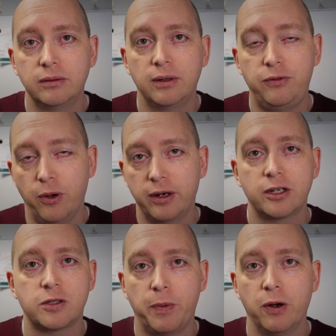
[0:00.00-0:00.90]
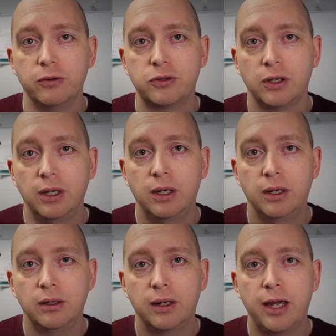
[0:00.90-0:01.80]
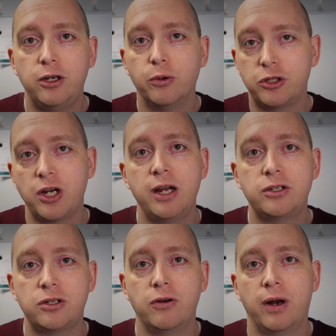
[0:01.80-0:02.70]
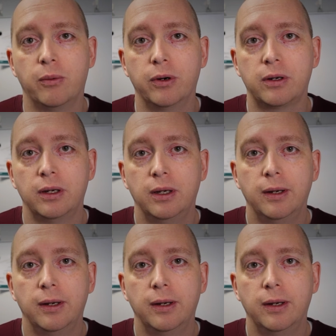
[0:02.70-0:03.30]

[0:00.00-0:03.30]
if you had it exposed and do a change to your network.